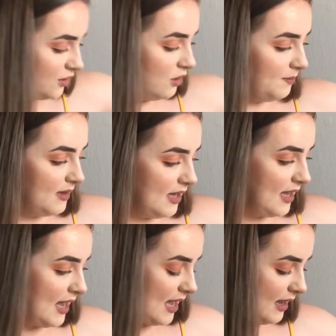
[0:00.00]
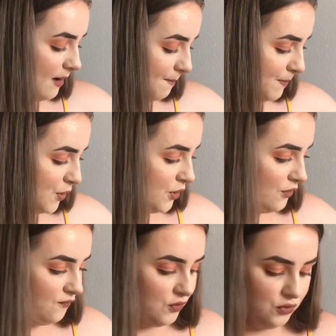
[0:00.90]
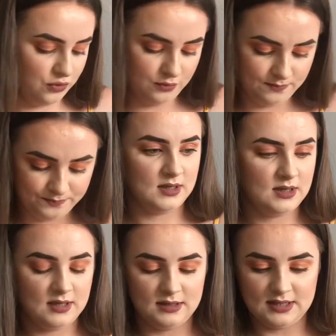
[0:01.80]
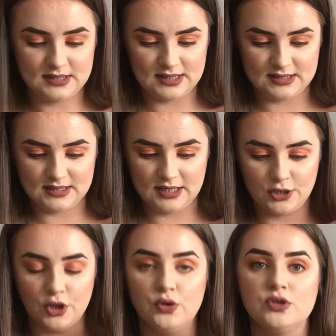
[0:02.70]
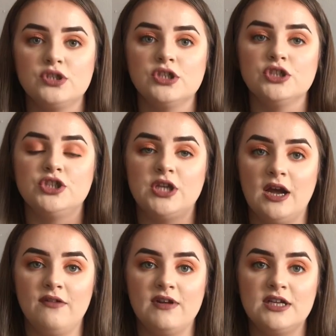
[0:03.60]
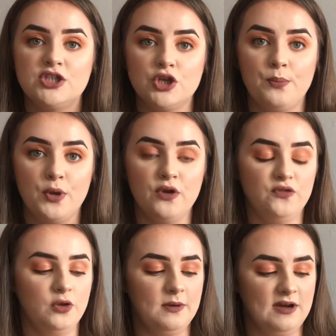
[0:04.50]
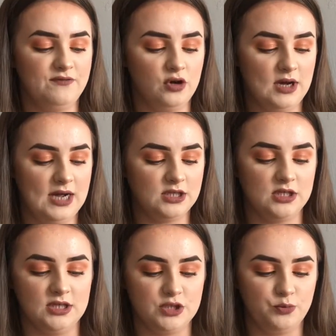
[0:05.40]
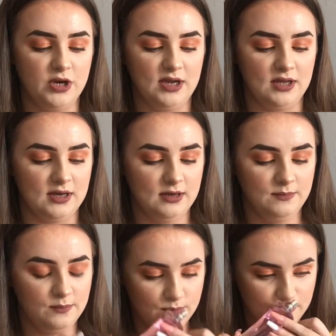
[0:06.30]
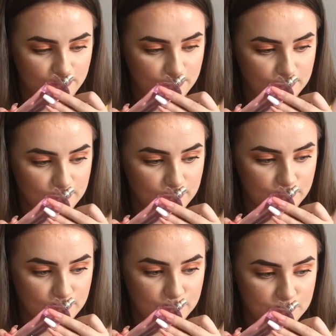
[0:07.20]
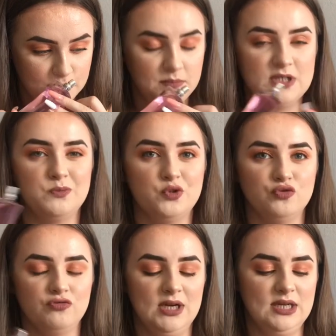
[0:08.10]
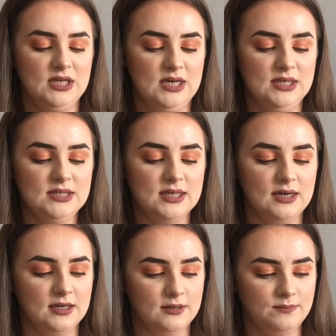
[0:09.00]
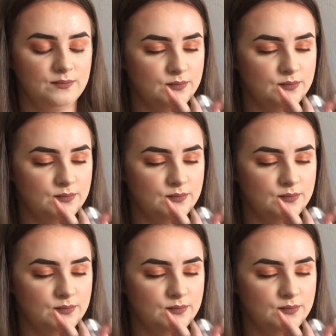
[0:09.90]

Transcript: got me a perfume. This is the Ghost Cherish perfume. I've not actually sprayed it yet. It smells really nice, like